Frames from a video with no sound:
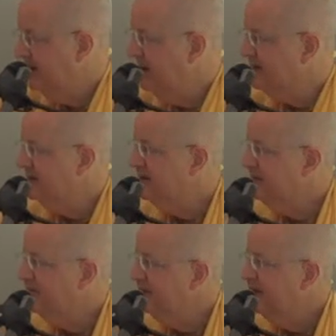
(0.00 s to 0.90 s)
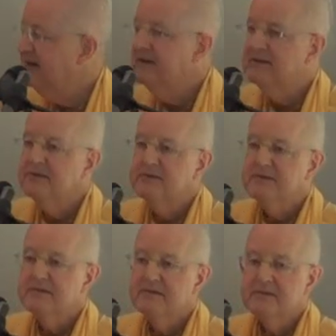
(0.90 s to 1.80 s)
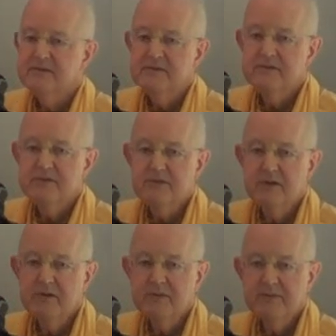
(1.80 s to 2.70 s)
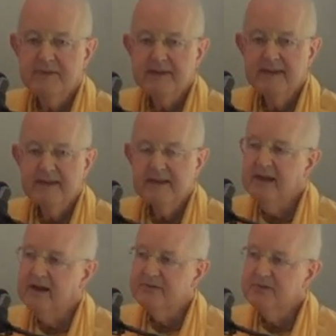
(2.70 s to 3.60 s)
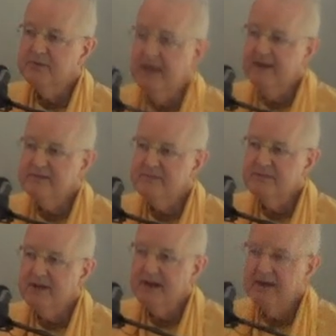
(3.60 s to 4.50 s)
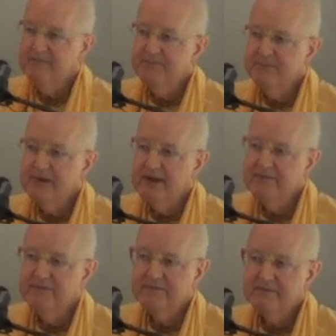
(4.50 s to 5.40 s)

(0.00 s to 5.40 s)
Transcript: it's a little it's about So, yeah, so we have some time. We have